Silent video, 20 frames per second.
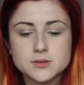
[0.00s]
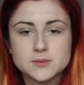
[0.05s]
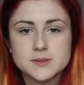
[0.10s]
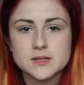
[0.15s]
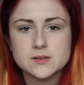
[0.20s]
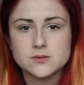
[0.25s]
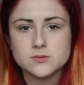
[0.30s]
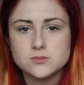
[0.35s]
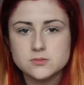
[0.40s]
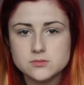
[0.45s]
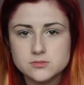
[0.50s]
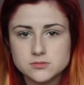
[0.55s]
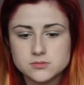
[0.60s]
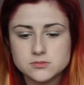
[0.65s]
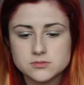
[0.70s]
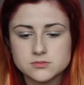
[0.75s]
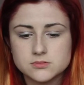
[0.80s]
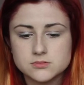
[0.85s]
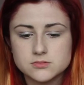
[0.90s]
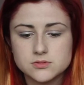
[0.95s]
be
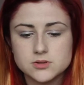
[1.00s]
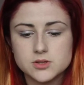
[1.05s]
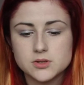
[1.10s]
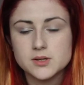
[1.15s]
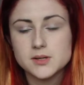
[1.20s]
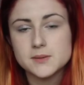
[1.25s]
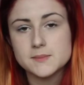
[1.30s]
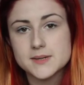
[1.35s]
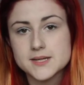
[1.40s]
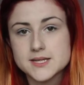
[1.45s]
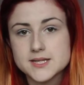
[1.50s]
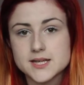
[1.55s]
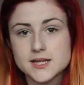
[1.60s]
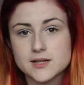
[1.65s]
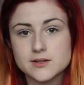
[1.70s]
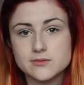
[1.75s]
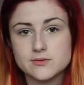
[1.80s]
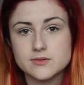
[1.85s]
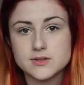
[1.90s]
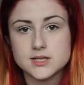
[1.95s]
doing my
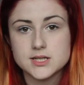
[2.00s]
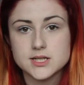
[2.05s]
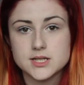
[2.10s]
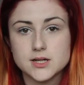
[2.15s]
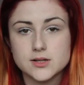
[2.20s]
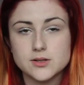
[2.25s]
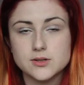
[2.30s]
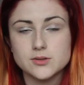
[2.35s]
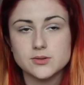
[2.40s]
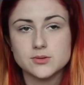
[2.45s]
second video,